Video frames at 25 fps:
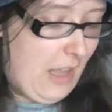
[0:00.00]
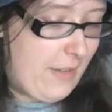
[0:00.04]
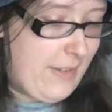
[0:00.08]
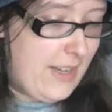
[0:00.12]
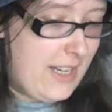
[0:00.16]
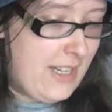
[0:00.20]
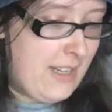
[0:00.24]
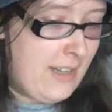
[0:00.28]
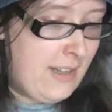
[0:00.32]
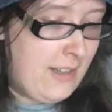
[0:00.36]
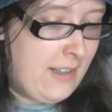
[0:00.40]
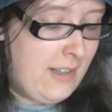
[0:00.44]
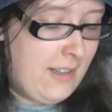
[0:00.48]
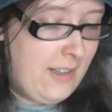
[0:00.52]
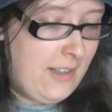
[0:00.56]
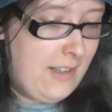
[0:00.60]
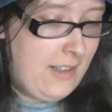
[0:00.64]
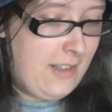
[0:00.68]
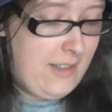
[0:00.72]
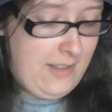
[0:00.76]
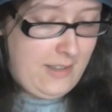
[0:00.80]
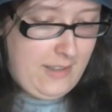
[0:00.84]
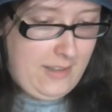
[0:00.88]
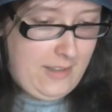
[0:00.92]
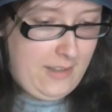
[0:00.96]
I mean,
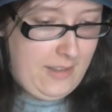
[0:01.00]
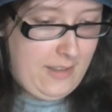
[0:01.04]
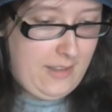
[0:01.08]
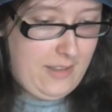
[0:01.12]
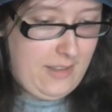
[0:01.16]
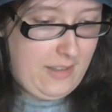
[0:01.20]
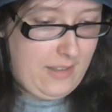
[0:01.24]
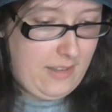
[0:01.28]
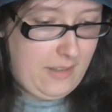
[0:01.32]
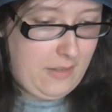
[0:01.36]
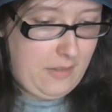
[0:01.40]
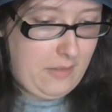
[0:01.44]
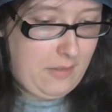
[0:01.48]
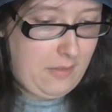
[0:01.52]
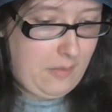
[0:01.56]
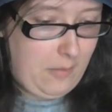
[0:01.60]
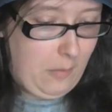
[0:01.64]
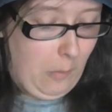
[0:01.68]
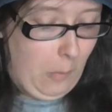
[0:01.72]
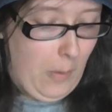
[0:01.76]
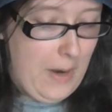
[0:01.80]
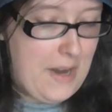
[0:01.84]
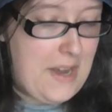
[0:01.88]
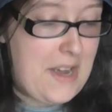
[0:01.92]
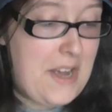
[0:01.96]

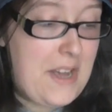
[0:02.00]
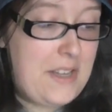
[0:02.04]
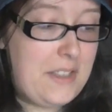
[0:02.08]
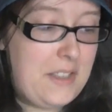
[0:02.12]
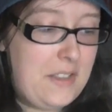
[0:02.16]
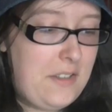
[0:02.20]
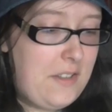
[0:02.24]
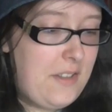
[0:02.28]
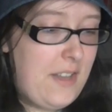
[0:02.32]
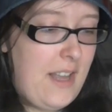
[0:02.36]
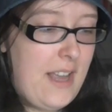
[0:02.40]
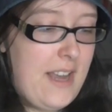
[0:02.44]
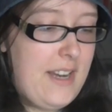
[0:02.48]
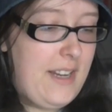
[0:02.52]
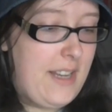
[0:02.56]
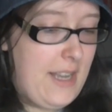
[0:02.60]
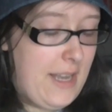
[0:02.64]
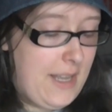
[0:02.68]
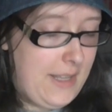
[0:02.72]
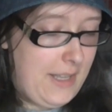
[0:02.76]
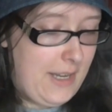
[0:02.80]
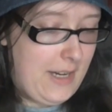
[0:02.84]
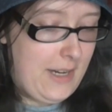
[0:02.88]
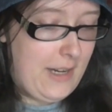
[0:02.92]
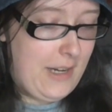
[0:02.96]
where do they
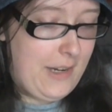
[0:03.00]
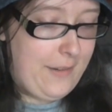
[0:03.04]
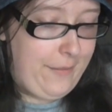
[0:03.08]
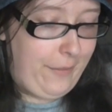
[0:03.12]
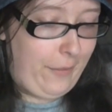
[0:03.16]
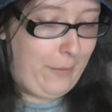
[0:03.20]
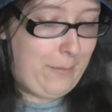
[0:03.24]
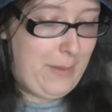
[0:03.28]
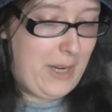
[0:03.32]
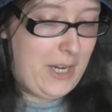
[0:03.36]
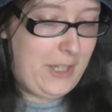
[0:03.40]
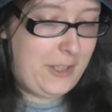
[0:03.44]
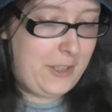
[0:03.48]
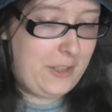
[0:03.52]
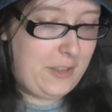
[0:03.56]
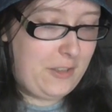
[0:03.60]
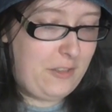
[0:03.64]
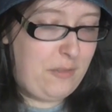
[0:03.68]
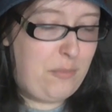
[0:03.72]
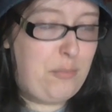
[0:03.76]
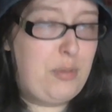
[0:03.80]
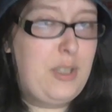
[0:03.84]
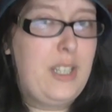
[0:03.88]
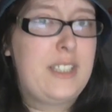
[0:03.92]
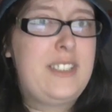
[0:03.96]
get their information
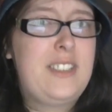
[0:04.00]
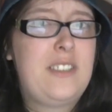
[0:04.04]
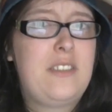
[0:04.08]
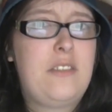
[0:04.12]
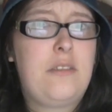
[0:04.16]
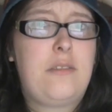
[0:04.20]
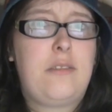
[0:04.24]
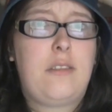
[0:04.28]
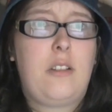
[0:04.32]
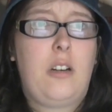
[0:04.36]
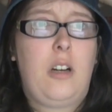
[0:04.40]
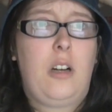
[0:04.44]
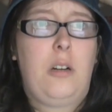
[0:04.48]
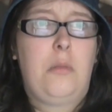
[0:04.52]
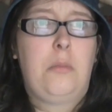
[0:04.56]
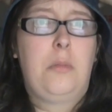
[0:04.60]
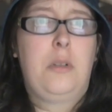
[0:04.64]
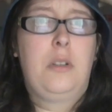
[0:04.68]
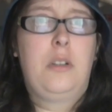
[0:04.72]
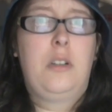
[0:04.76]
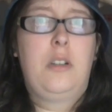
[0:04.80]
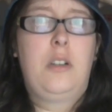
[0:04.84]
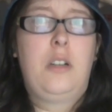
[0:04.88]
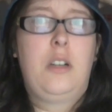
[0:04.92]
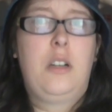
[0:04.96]
of Britain from?
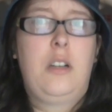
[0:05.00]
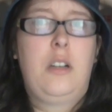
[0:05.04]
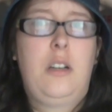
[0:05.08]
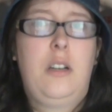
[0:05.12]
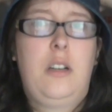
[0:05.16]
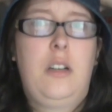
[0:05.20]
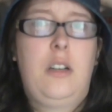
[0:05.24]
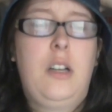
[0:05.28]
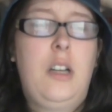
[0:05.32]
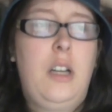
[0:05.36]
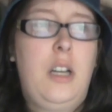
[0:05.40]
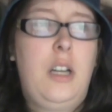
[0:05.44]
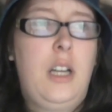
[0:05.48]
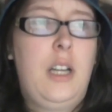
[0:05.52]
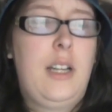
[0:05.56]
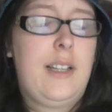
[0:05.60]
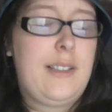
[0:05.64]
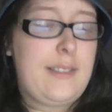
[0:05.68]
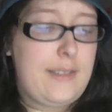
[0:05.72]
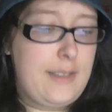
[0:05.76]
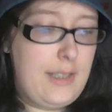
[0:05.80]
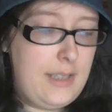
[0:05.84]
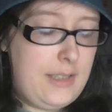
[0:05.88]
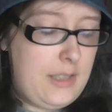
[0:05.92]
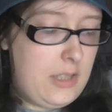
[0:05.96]

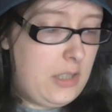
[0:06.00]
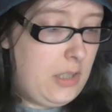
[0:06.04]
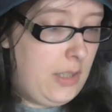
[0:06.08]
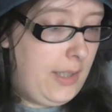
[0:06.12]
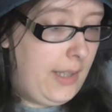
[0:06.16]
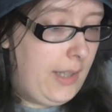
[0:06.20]
So it's.